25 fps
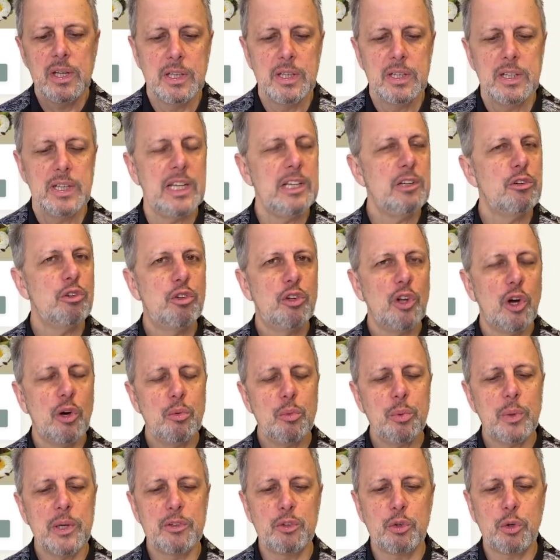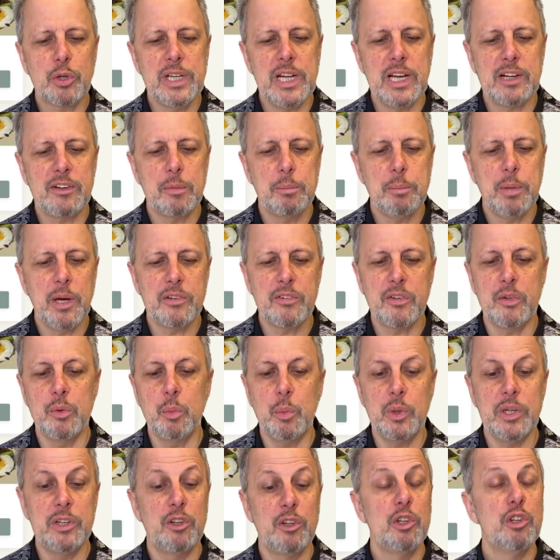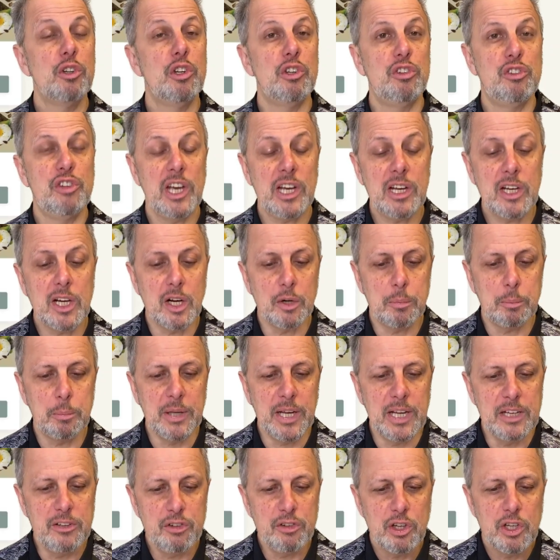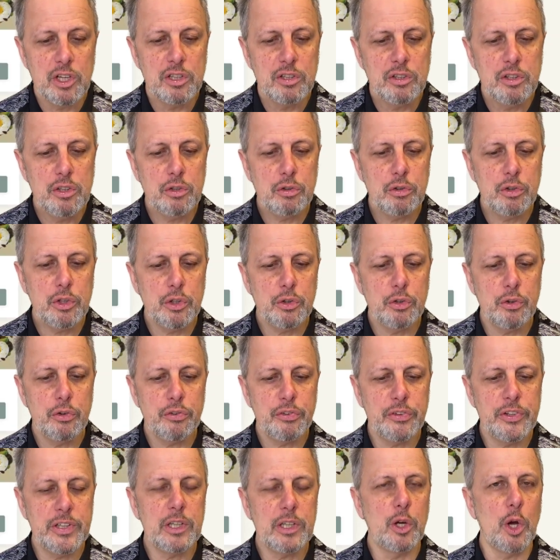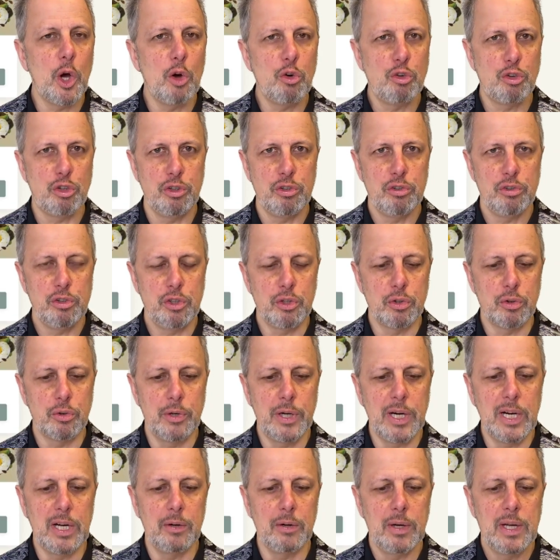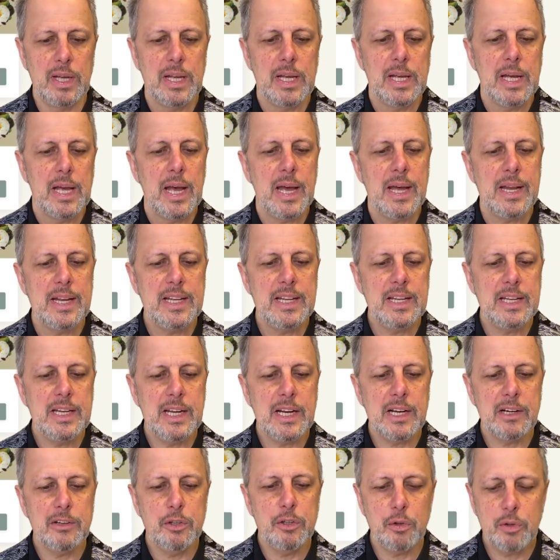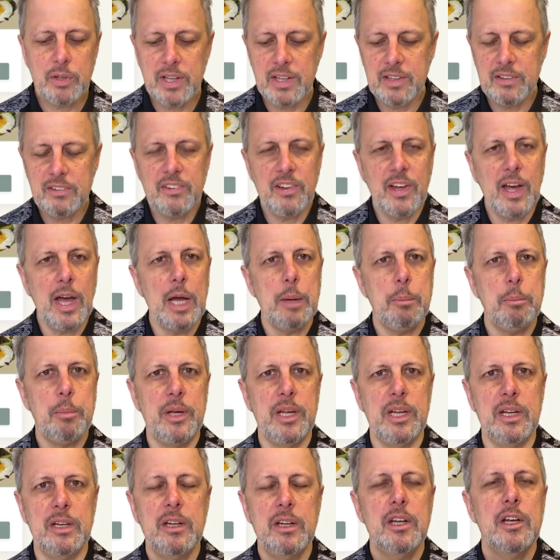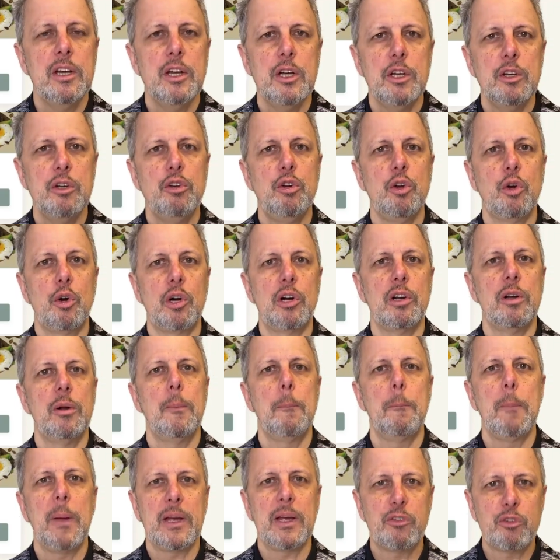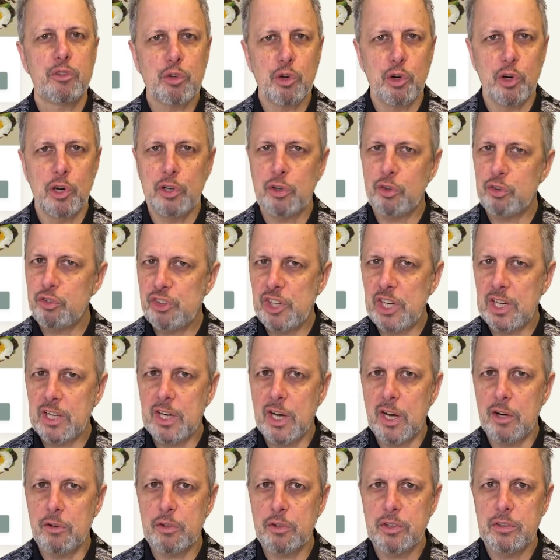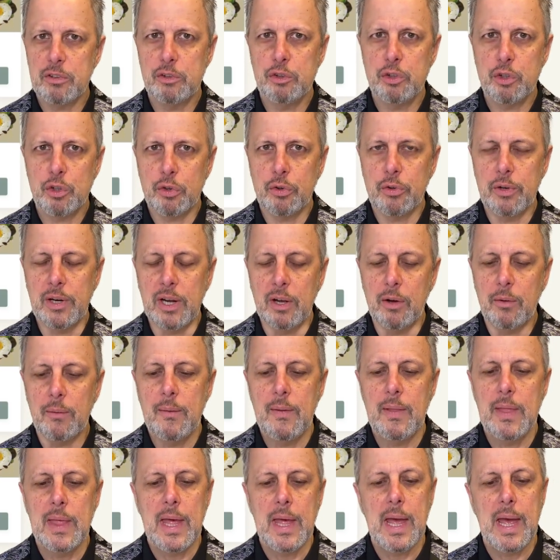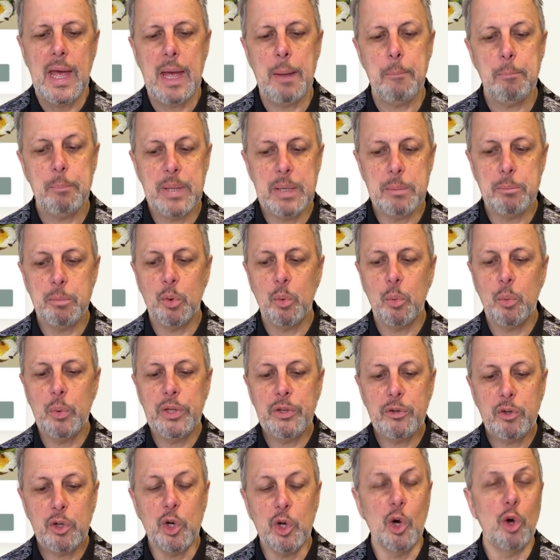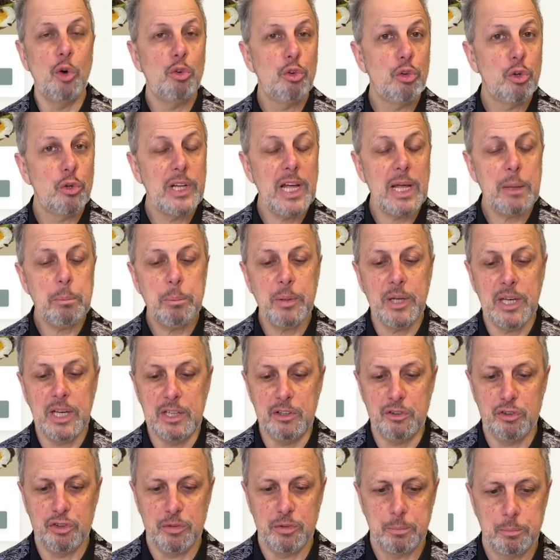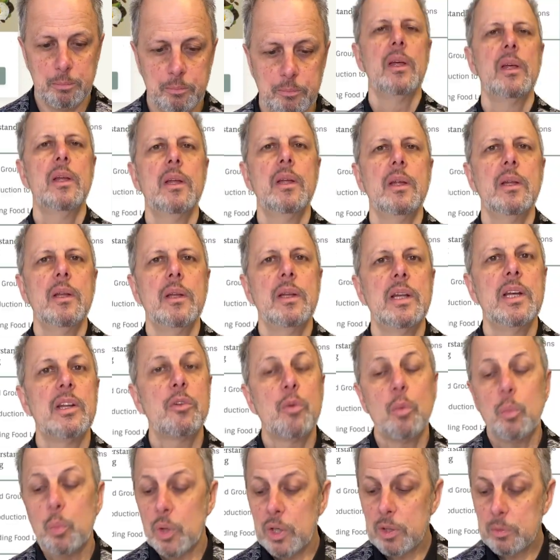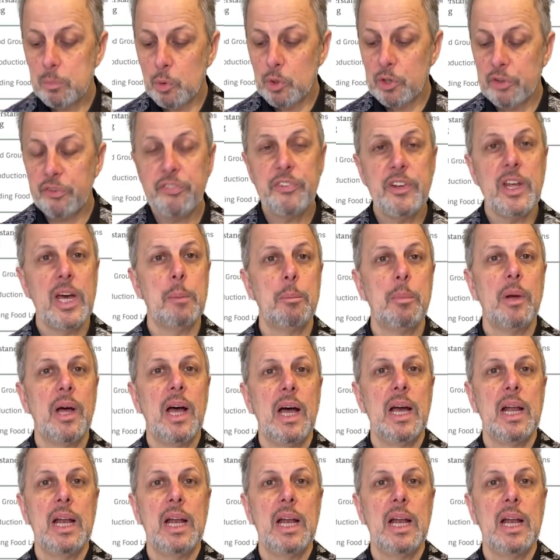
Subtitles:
then you don't want to connect the button with the checkout page. You use the go-to URL. And here you can type in your external checkout URL and people will go to that page. There's one more step I